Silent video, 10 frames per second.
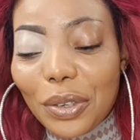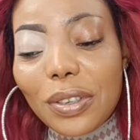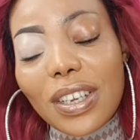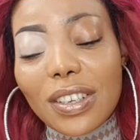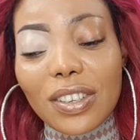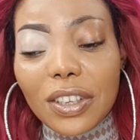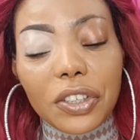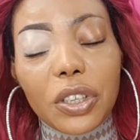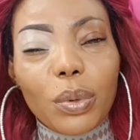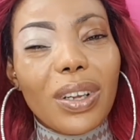then use
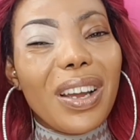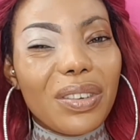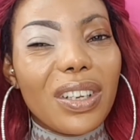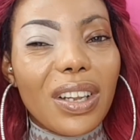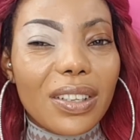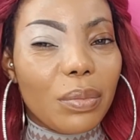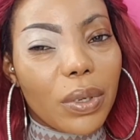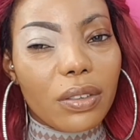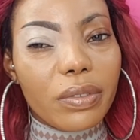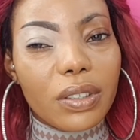Anastasia. But I really
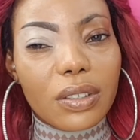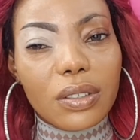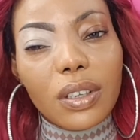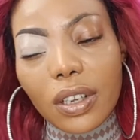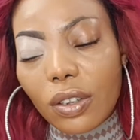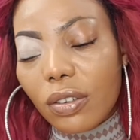like the Benefit.